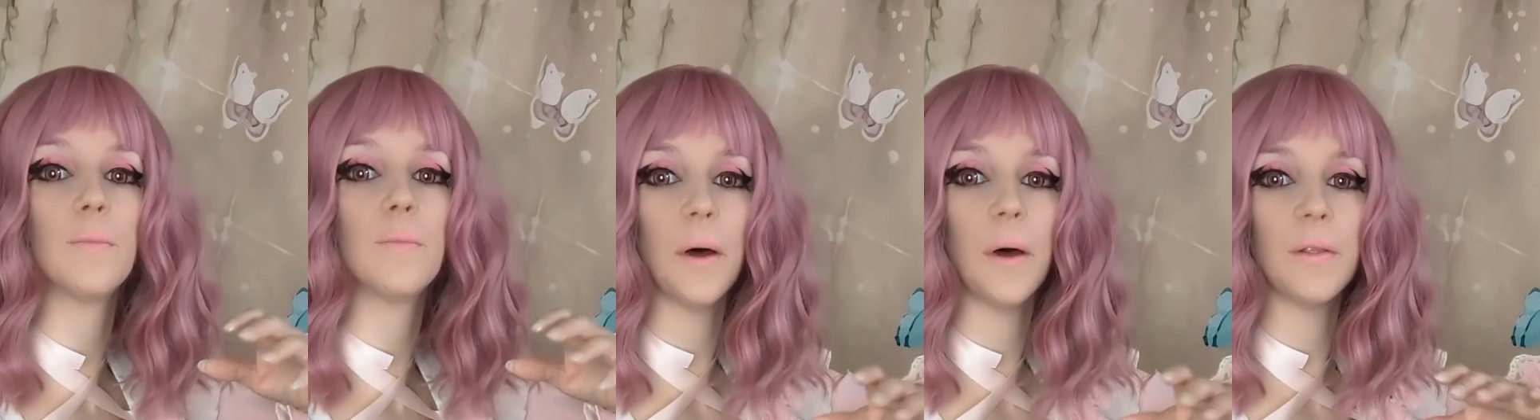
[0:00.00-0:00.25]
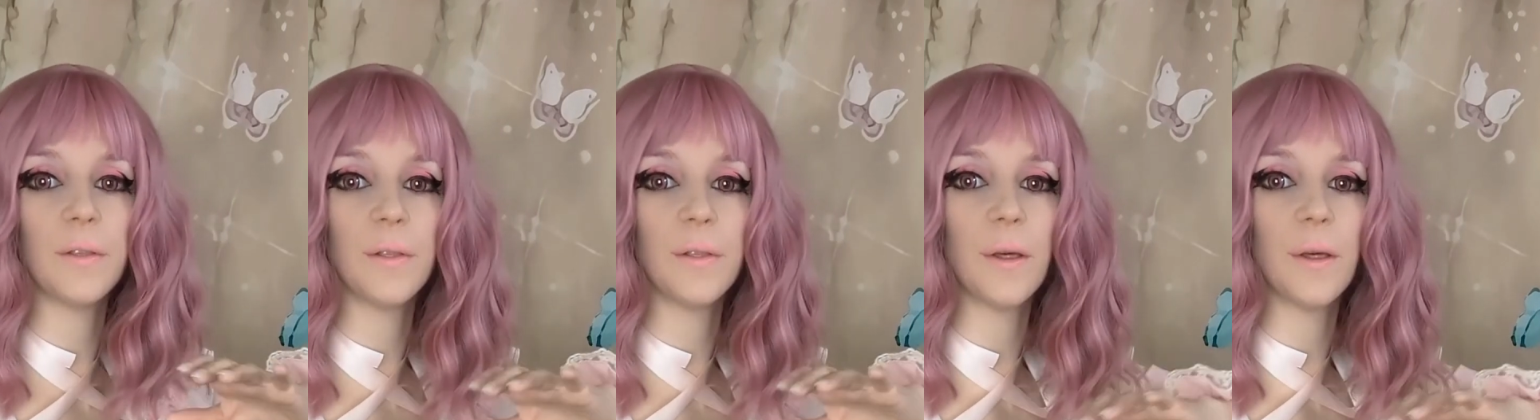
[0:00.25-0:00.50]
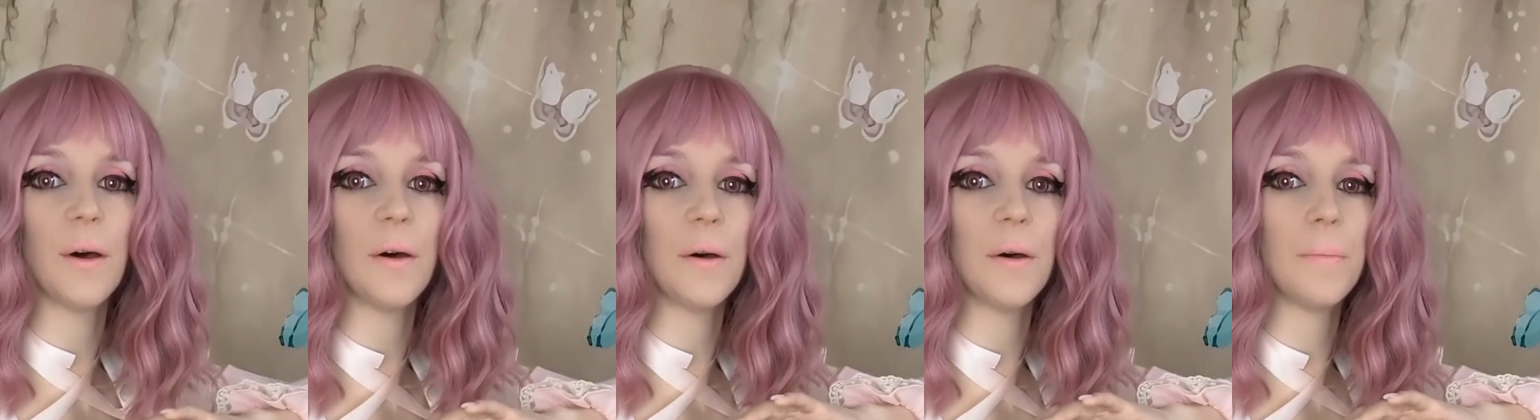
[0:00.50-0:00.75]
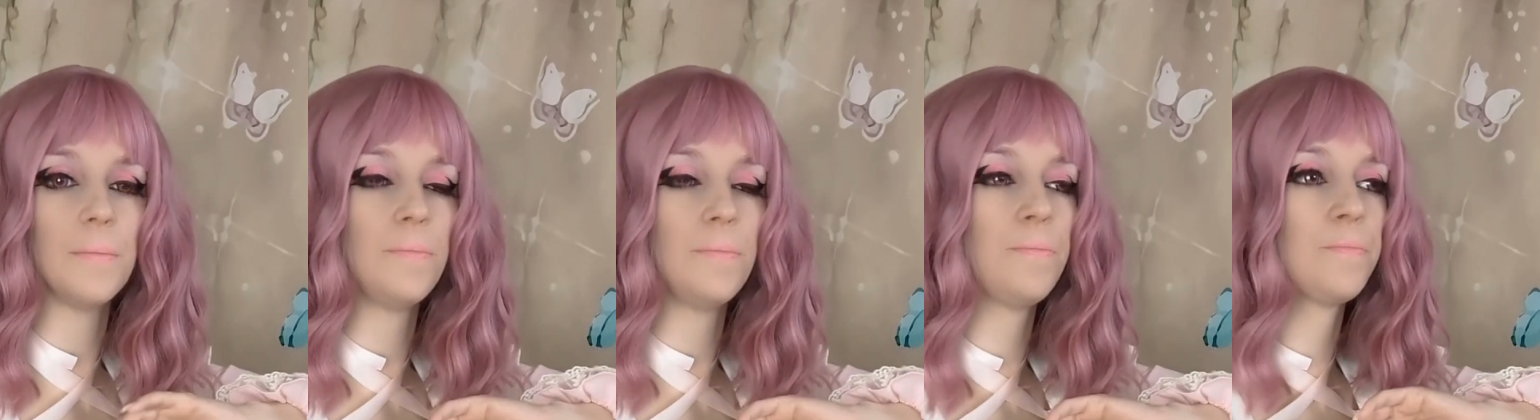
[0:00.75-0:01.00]
But the
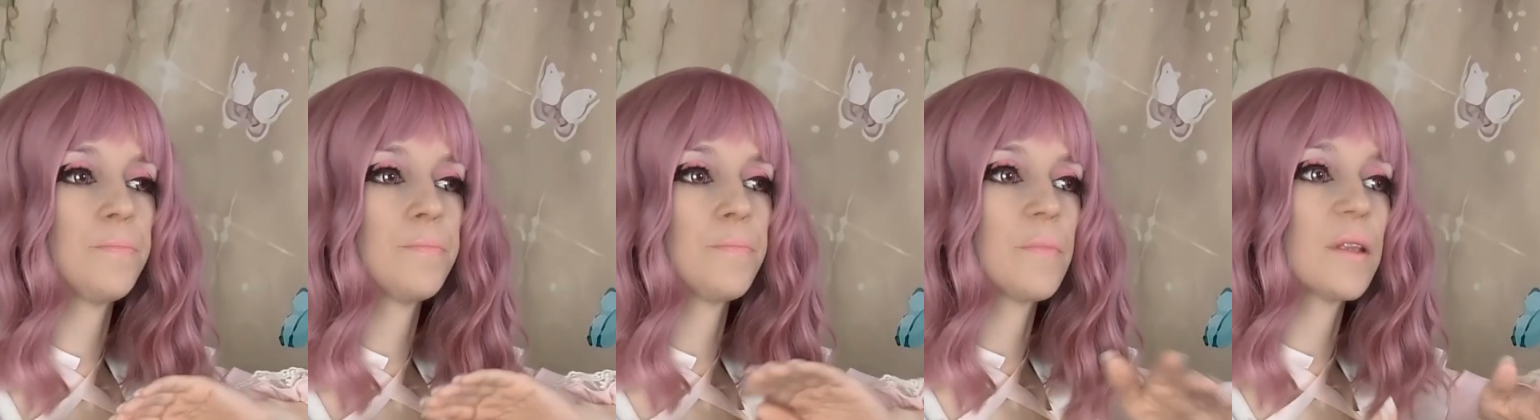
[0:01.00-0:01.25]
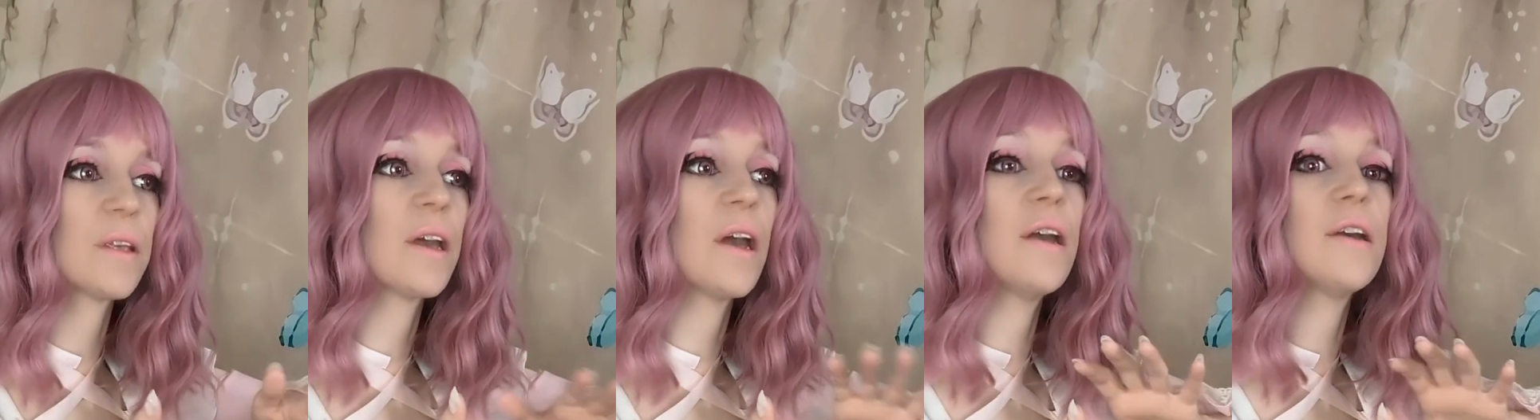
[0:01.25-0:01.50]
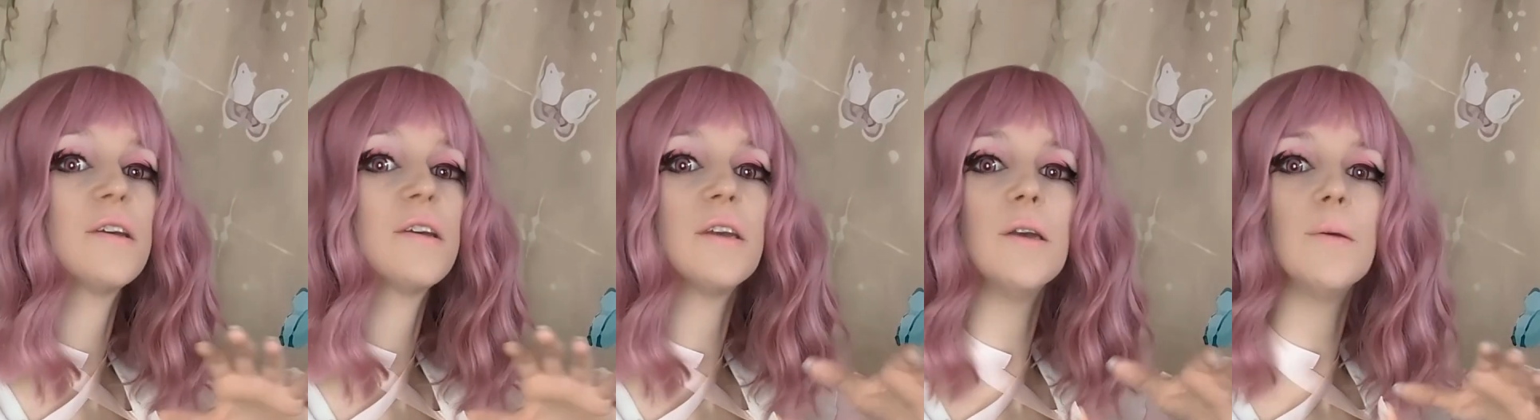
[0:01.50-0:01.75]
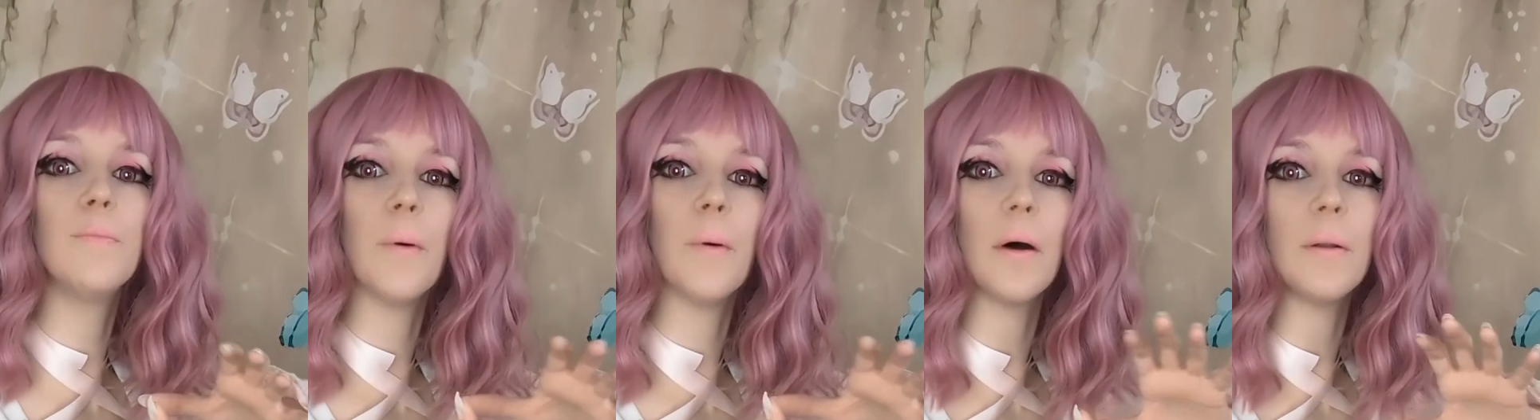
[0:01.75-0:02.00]

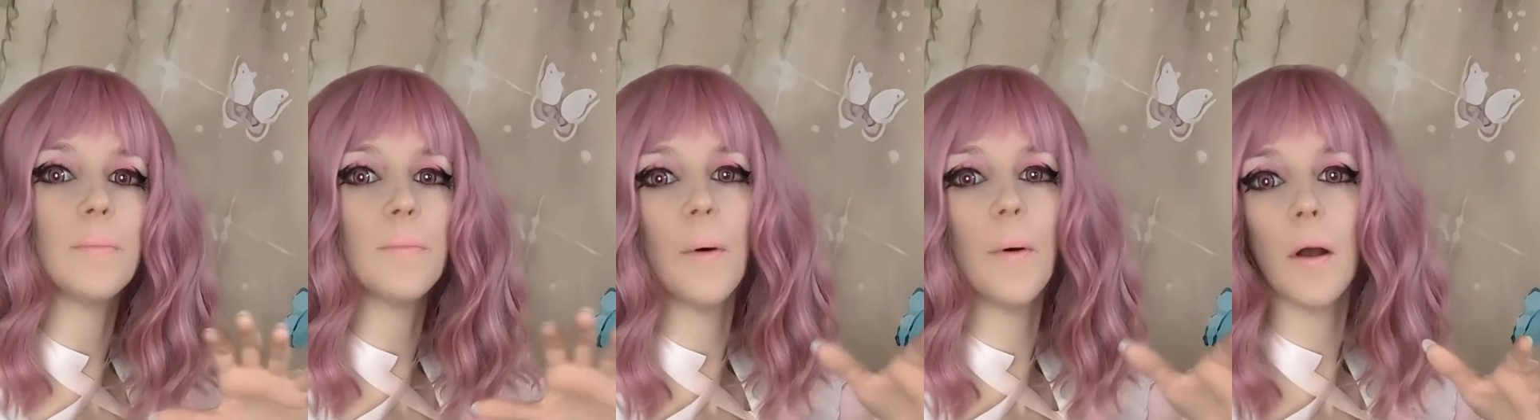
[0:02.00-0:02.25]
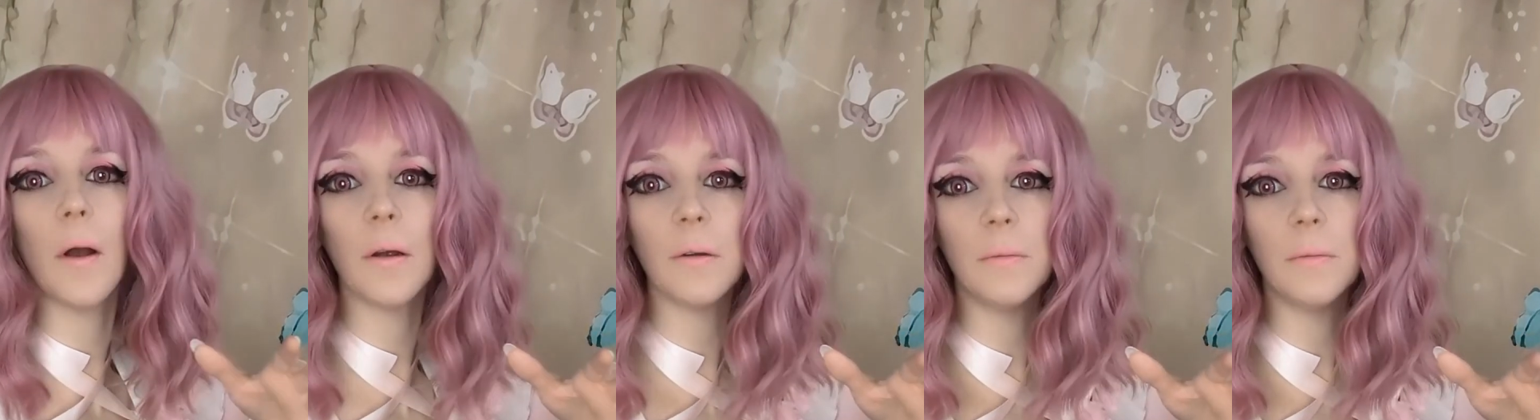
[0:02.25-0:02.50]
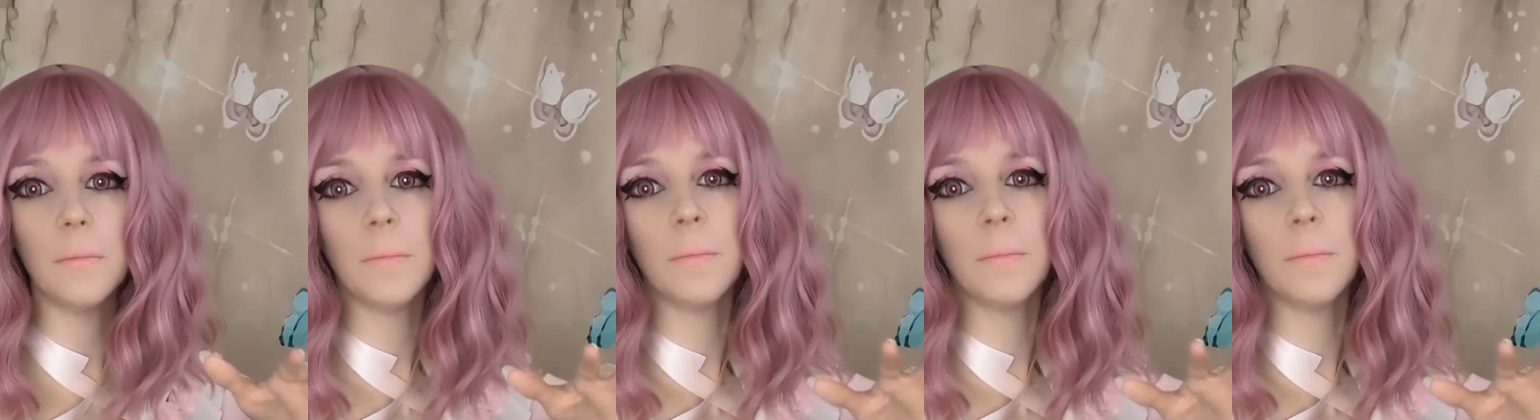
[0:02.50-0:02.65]
cakey bun part